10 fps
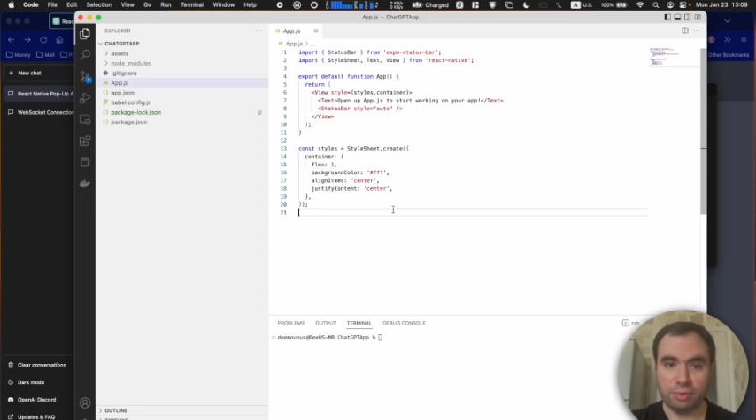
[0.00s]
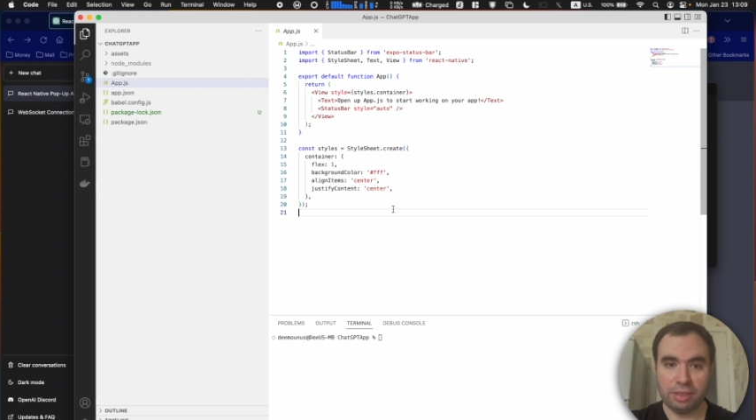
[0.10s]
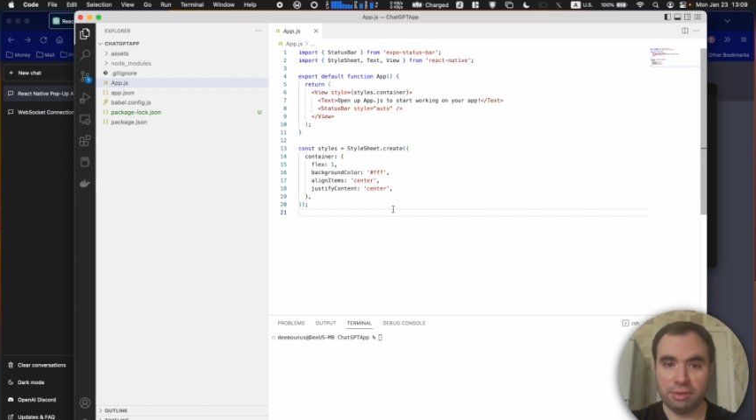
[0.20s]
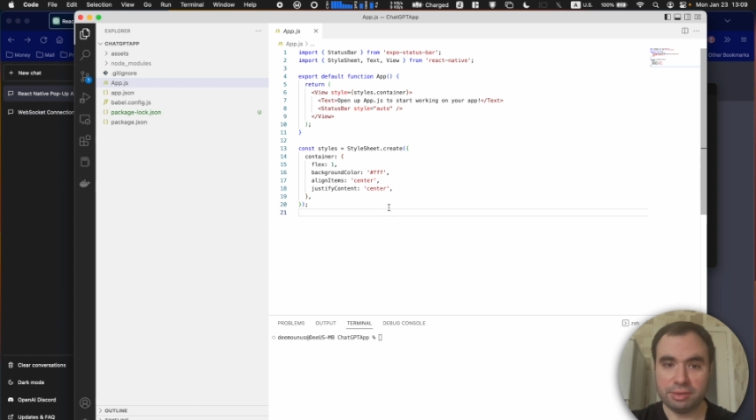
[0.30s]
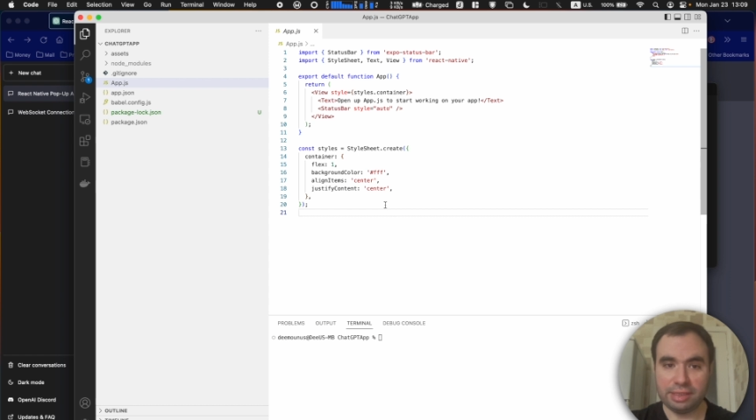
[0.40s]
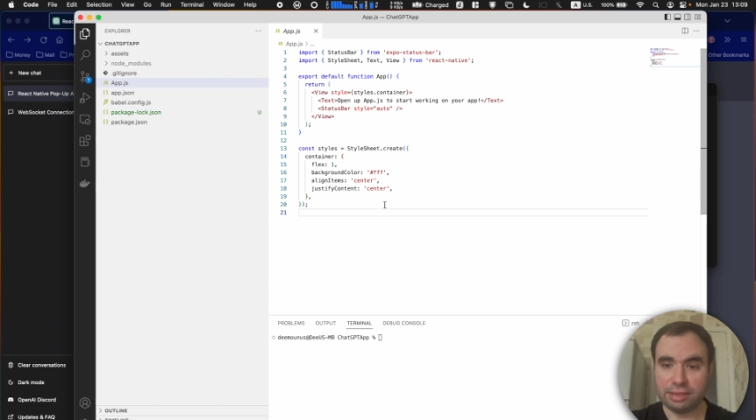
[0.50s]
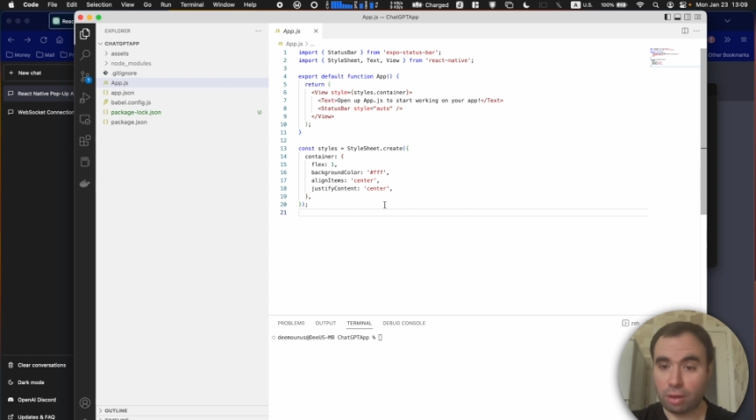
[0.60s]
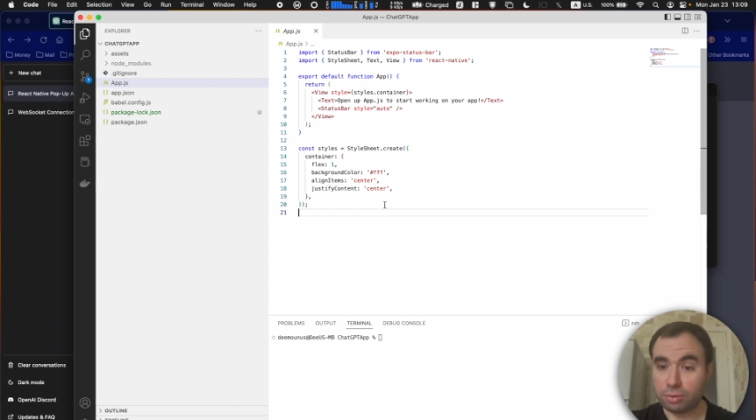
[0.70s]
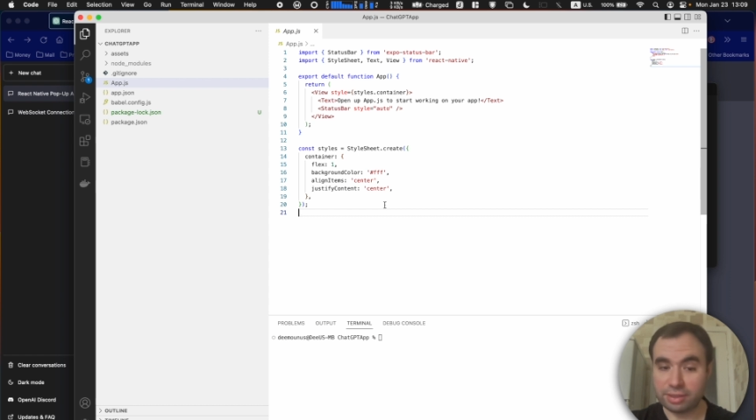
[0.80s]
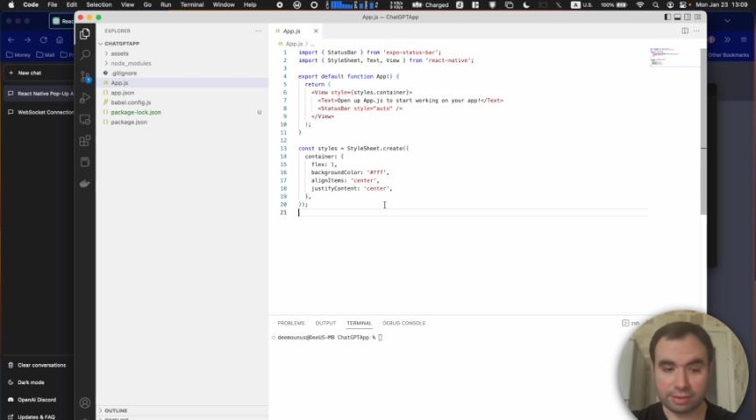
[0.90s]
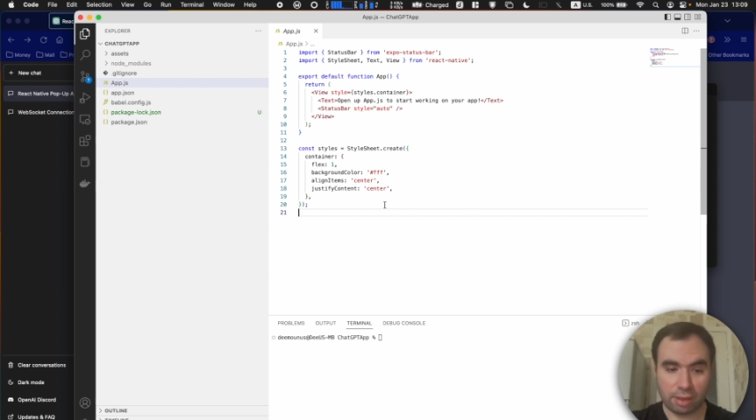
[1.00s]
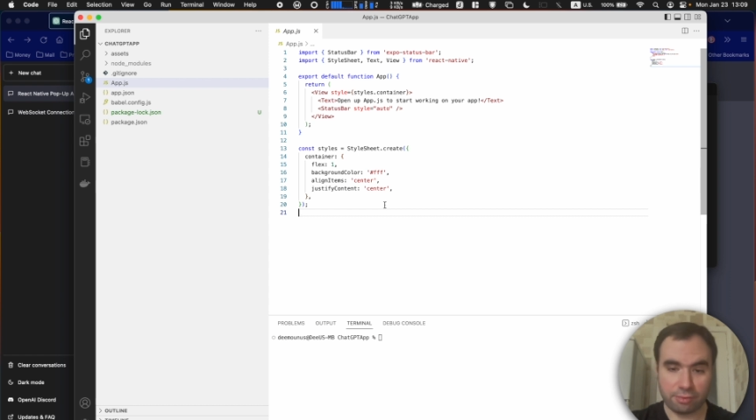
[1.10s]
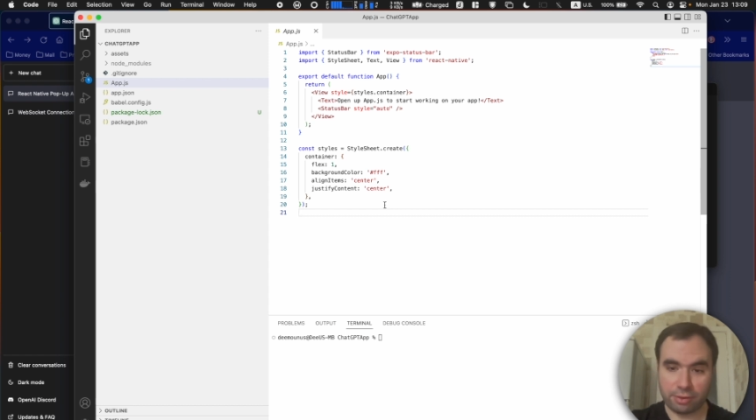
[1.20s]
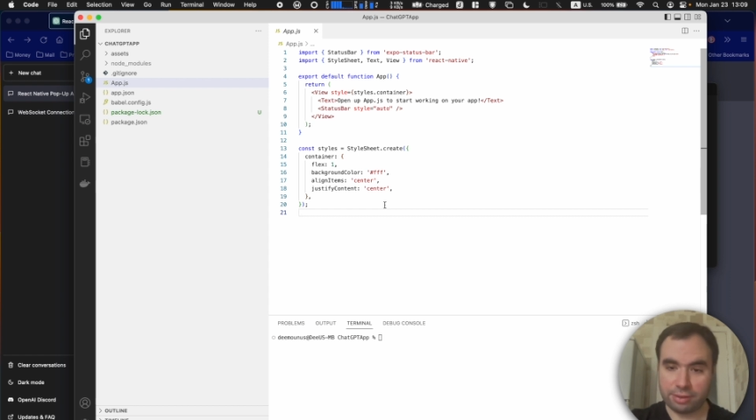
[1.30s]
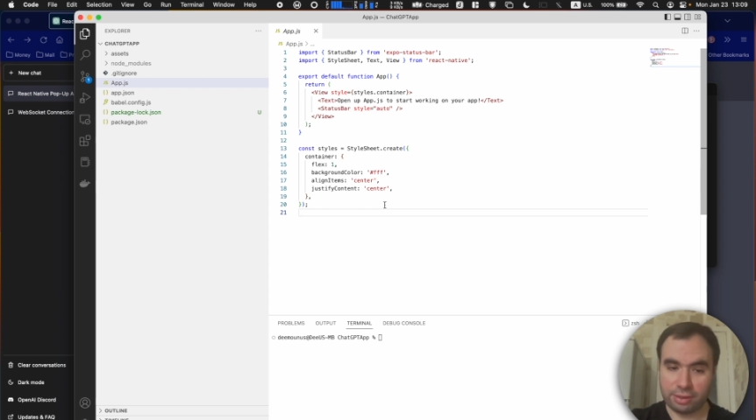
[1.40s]
We don't need all this
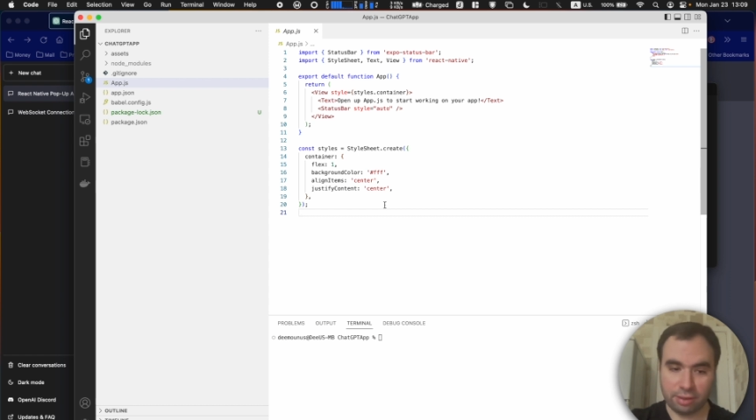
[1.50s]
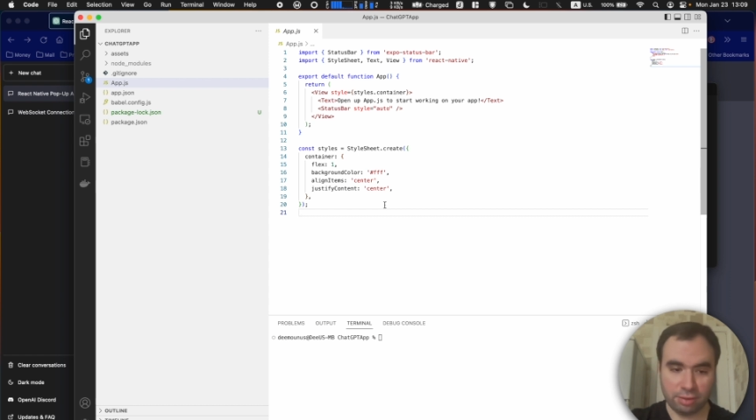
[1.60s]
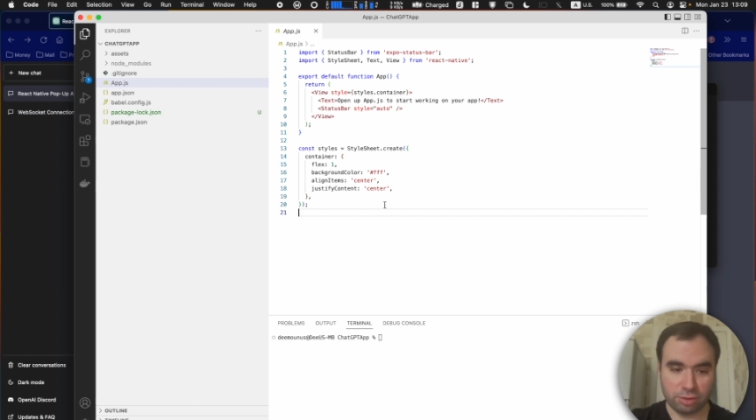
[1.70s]
stuff right here,